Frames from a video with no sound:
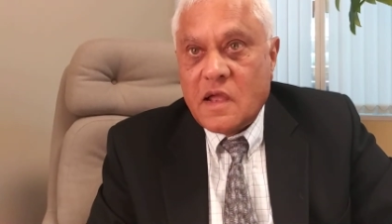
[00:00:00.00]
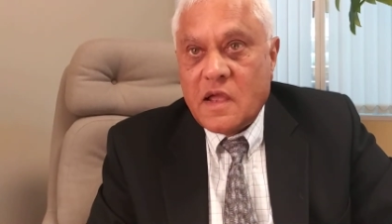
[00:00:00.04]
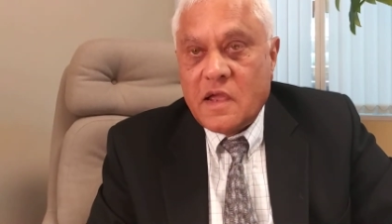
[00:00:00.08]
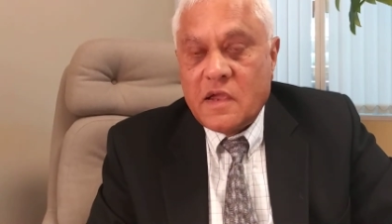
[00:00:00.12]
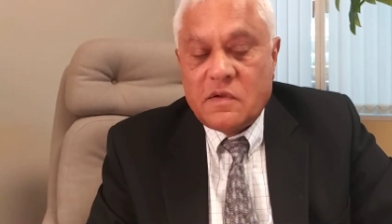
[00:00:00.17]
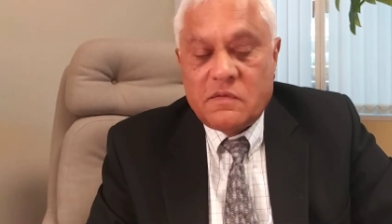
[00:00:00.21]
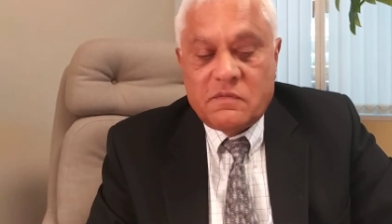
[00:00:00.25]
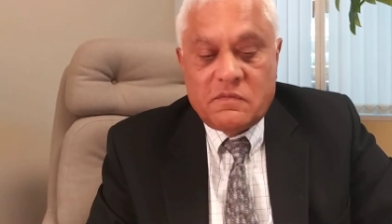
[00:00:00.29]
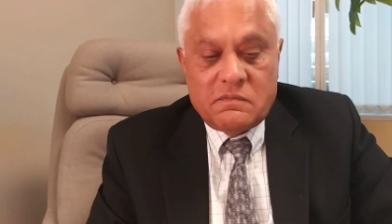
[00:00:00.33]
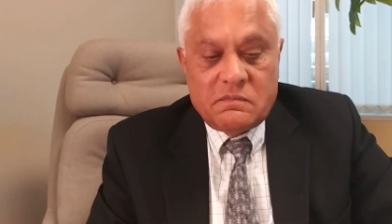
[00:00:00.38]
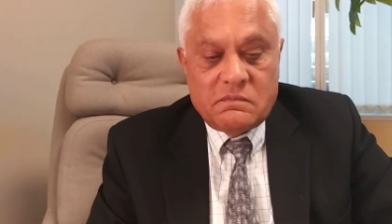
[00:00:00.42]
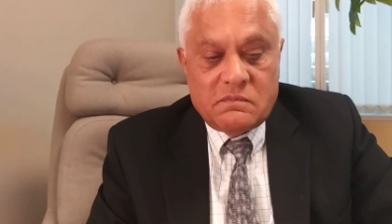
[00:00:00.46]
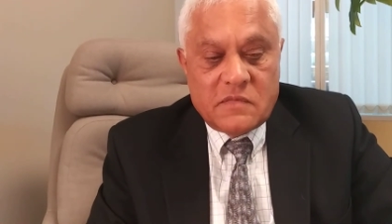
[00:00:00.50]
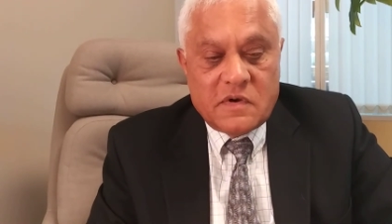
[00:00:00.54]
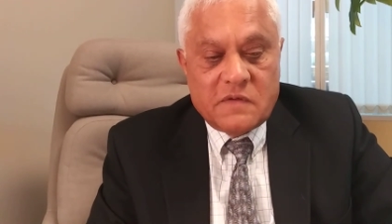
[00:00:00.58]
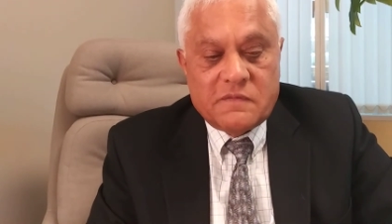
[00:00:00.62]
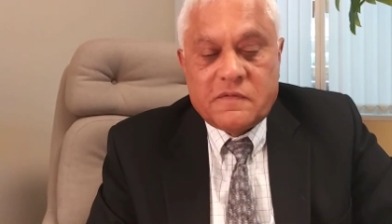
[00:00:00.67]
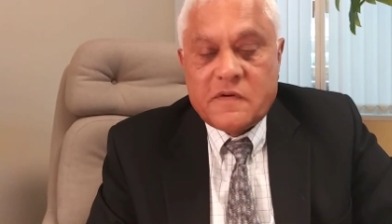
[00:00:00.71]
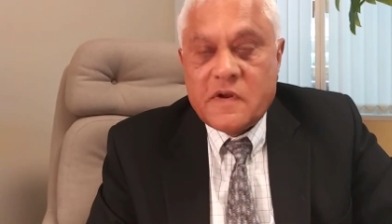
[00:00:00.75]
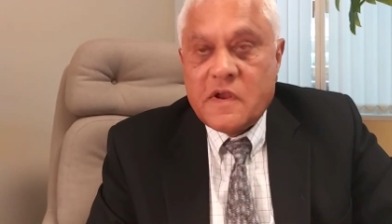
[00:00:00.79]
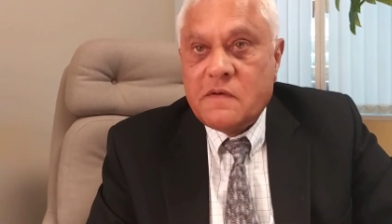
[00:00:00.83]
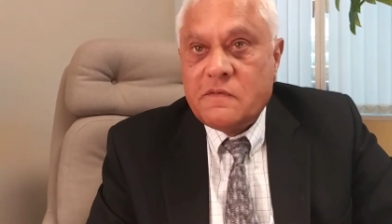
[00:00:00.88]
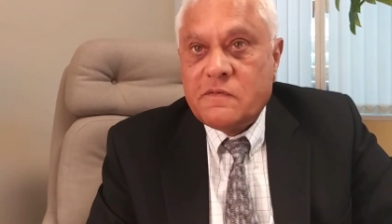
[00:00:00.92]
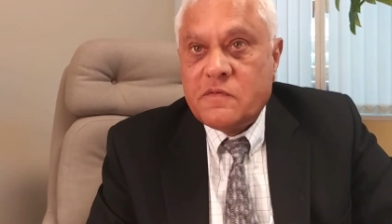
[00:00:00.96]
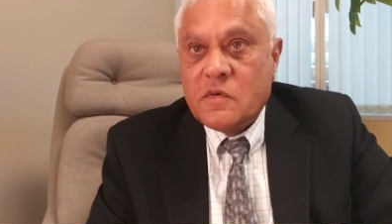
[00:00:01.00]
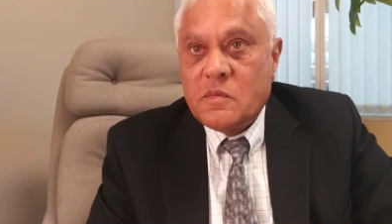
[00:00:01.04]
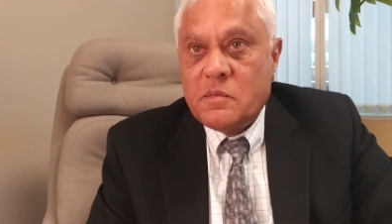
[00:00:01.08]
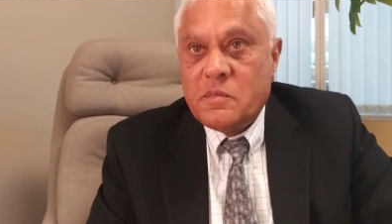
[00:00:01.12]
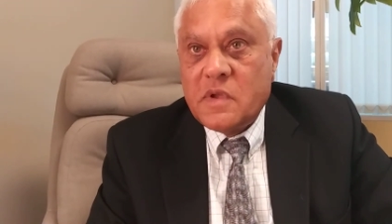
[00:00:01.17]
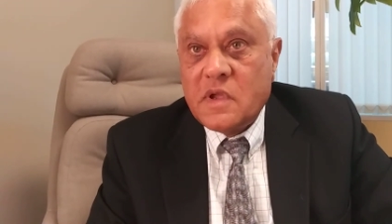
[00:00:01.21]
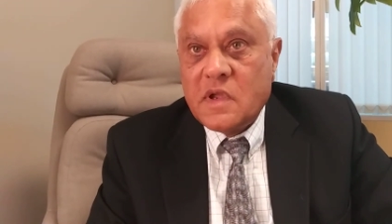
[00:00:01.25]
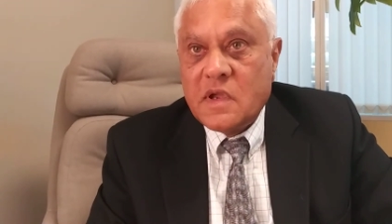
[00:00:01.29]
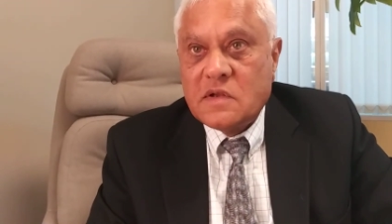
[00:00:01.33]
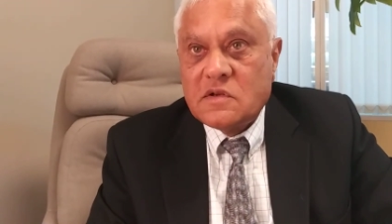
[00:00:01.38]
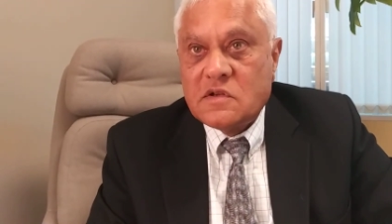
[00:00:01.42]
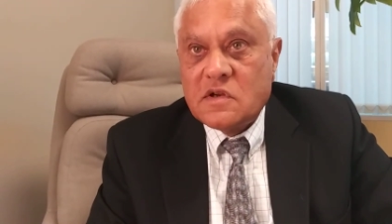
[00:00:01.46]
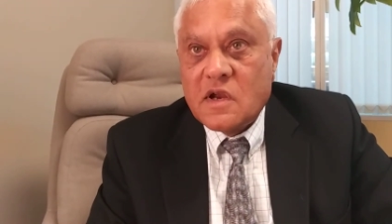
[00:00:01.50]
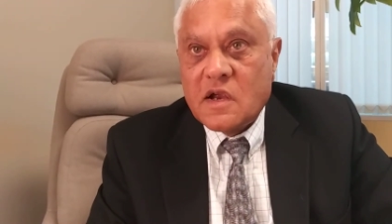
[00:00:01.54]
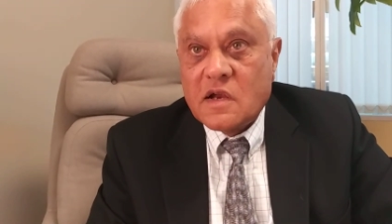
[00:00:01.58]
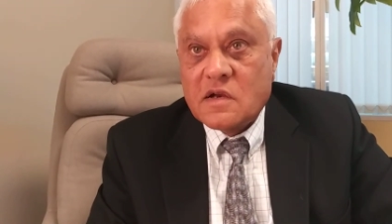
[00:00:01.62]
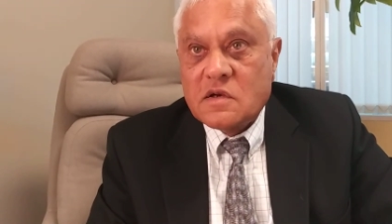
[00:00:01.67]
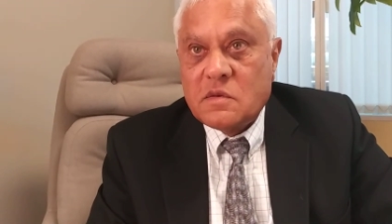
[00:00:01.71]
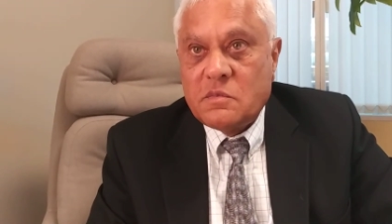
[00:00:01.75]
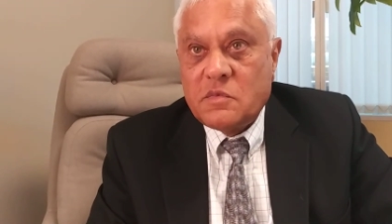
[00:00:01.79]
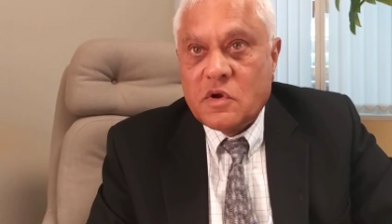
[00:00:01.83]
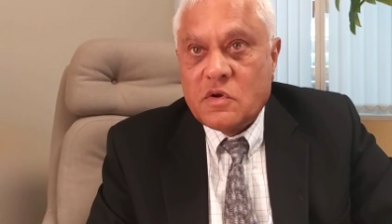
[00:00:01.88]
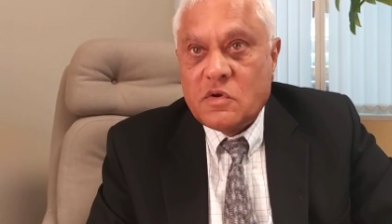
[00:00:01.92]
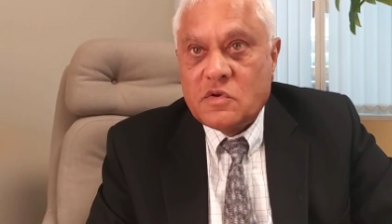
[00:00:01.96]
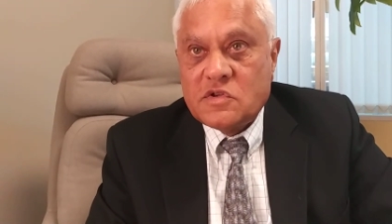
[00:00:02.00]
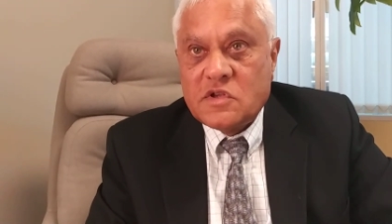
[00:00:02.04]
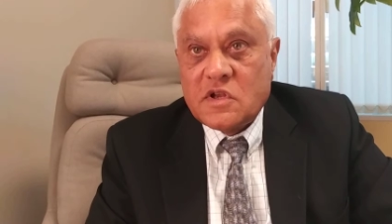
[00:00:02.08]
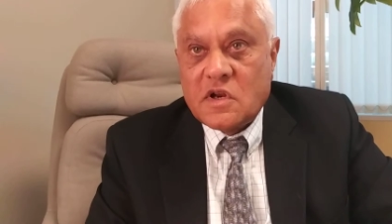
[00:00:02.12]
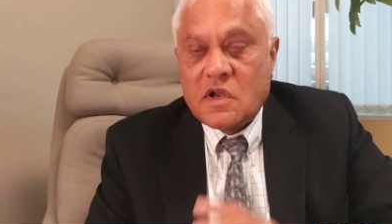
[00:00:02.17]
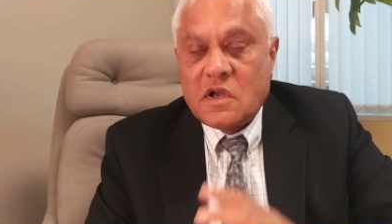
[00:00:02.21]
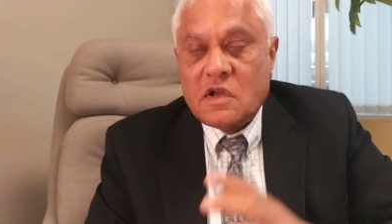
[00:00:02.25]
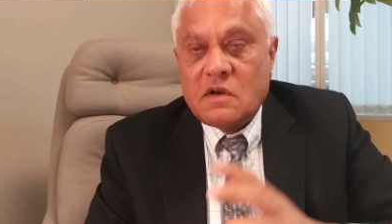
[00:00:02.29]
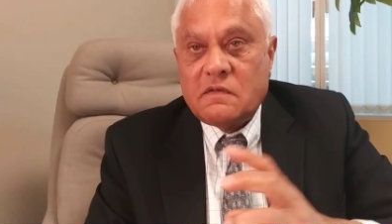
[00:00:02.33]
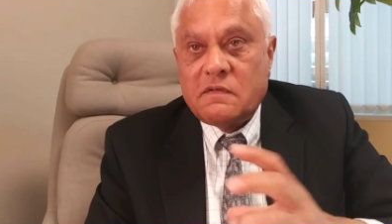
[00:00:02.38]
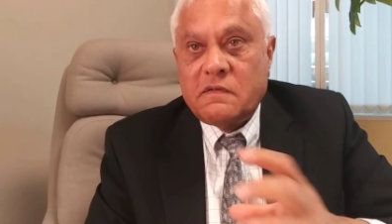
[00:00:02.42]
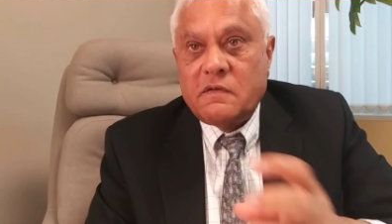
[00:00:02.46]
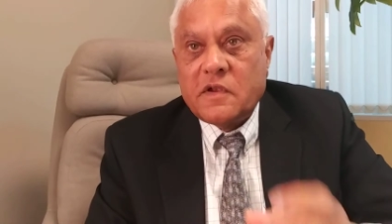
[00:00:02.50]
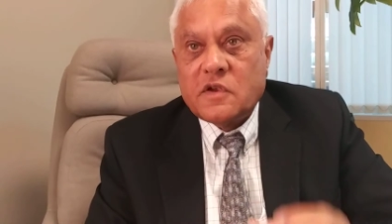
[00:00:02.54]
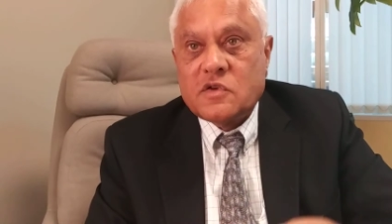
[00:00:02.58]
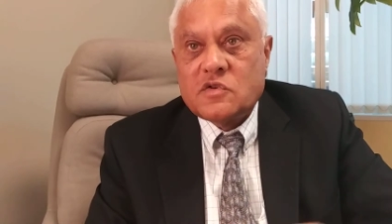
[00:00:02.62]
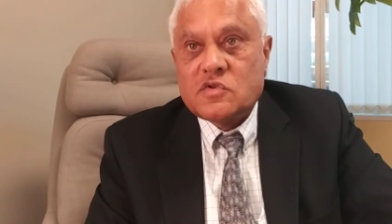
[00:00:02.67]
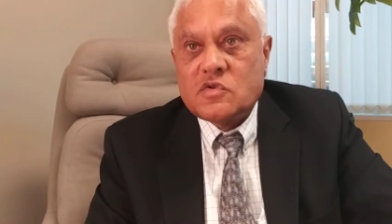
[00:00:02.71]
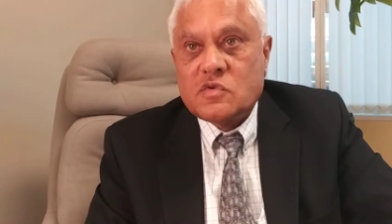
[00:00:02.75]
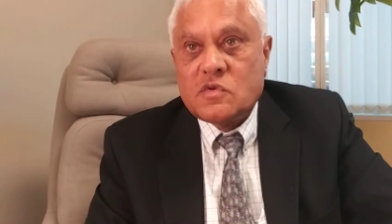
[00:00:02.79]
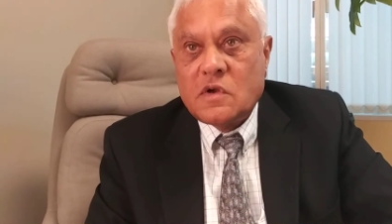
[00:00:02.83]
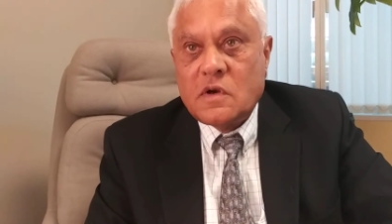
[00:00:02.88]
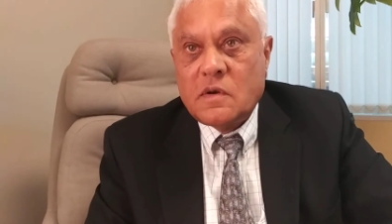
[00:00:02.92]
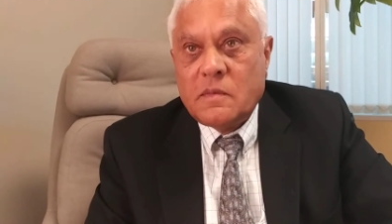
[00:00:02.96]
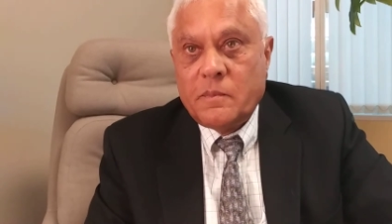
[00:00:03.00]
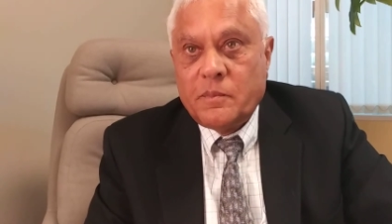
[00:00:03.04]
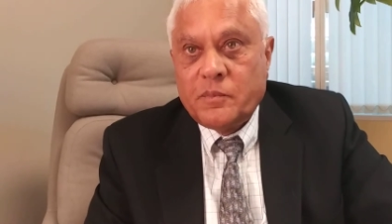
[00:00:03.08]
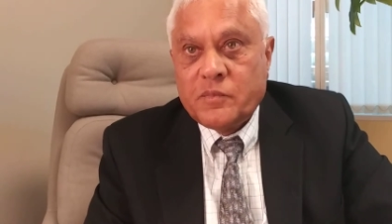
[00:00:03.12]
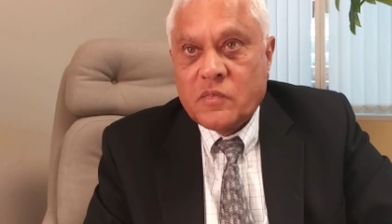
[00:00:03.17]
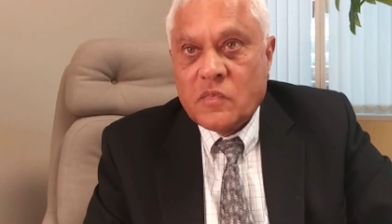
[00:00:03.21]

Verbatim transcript: I refrain from being a director because there are conflictual